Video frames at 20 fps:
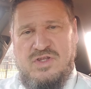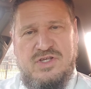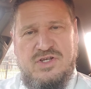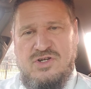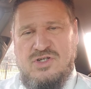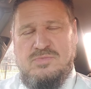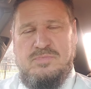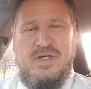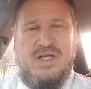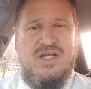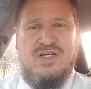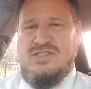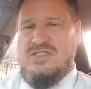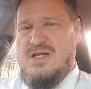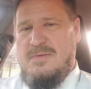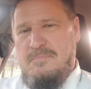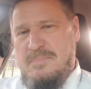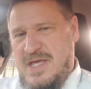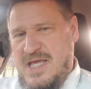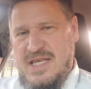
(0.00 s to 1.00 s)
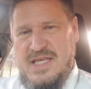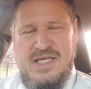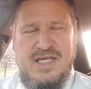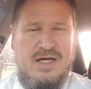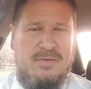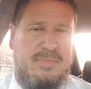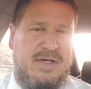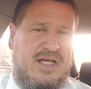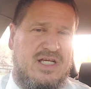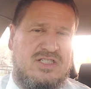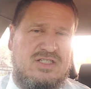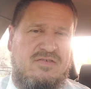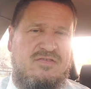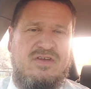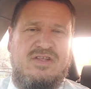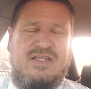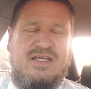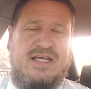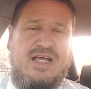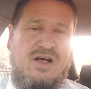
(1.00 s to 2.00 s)
the years because of the media, because of
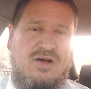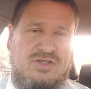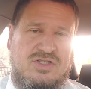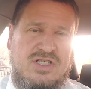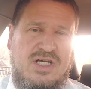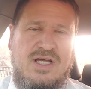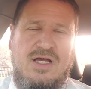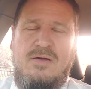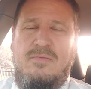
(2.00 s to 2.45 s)
everything else,